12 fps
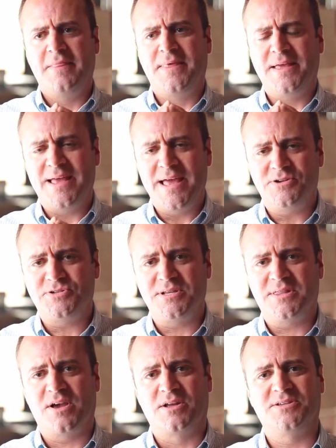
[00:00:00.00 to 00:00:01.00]
the
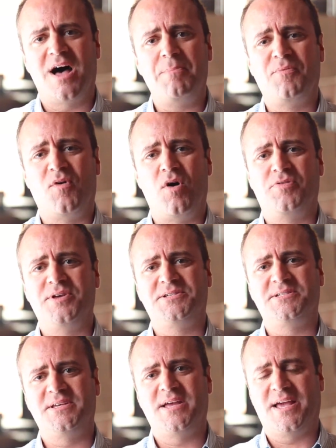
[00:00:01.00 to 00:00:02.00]
interesting thing on top of all
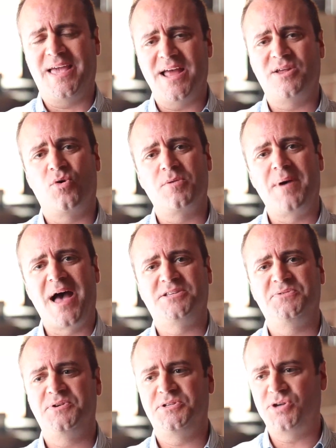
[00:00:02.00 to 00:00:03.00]
this, again, going back
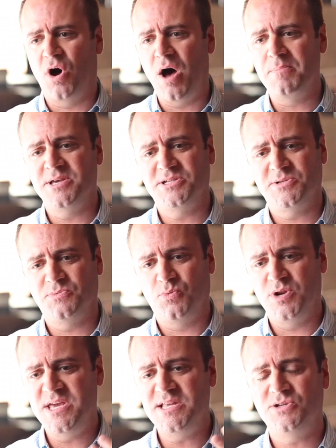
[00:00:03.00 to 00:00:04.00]
to it, Thomas,
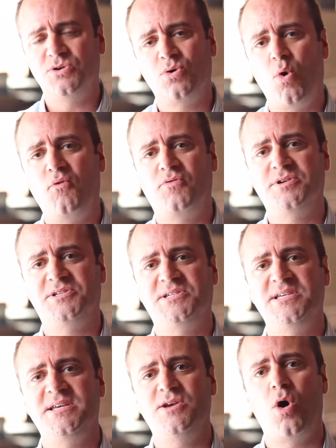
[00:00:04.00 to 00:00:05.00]
when he took over as
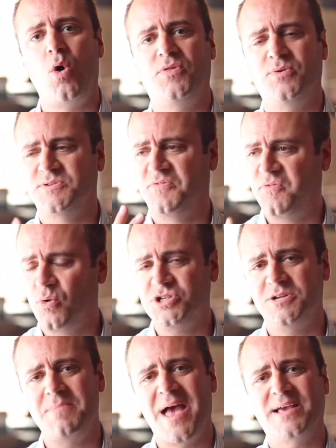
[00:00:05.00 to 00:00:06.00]
CEO and there was a
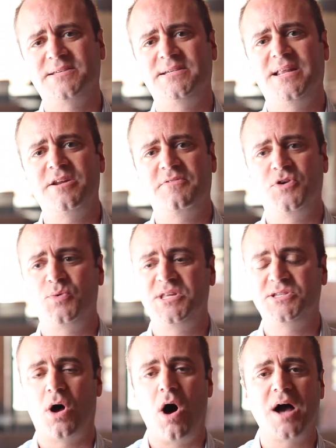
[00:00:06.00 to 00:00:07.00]
Fortune magazine interview, he
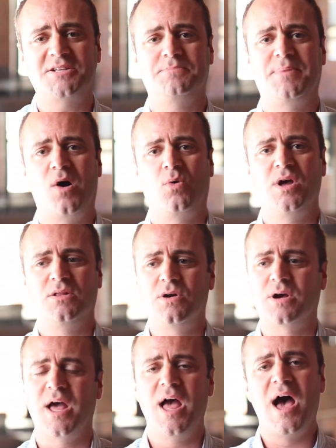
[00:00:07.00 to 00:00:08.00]
talked about,
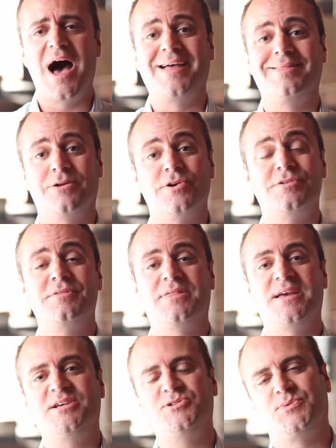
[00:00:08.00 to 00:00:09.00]
look, I learned
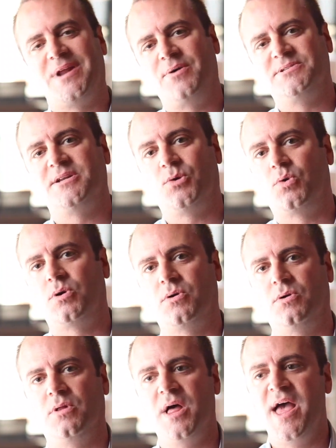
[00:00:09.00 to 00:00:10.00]
things when I was at
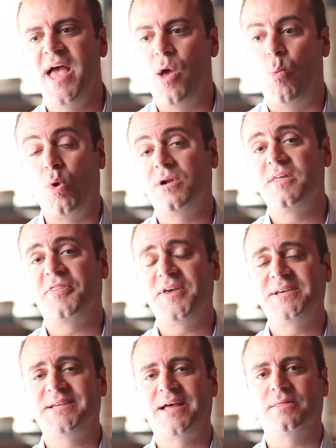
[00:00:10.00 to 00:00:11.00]
Oracle. And one of the
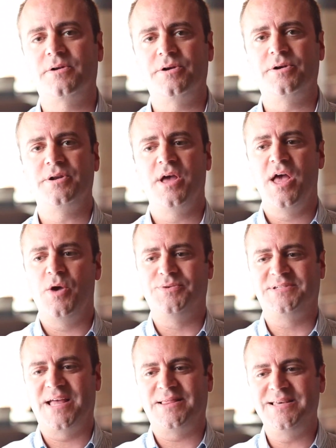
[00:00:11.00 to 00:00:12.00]
things I learned
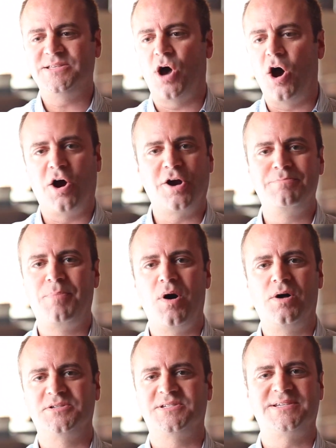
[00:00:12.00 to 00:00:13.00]
was that these
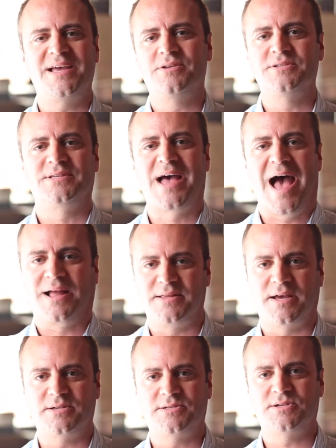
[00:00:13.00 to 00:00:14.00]
hardball sales
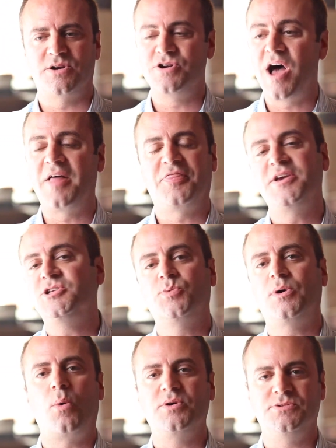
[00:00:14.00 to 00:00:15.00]
tactics are not things
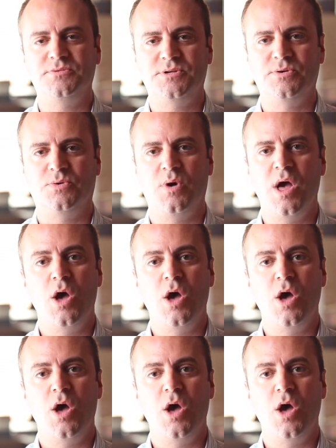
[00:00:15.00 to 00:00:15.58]
we're going to do.